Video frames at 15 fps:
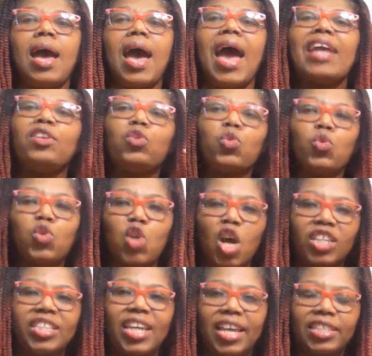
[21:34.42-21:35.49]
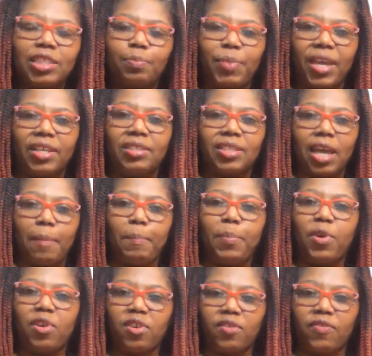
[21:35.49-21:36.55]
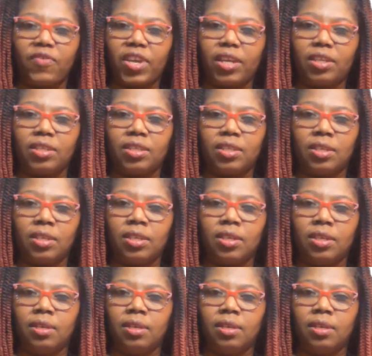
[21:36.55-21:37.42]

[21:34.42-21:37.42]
I do not expect a perfect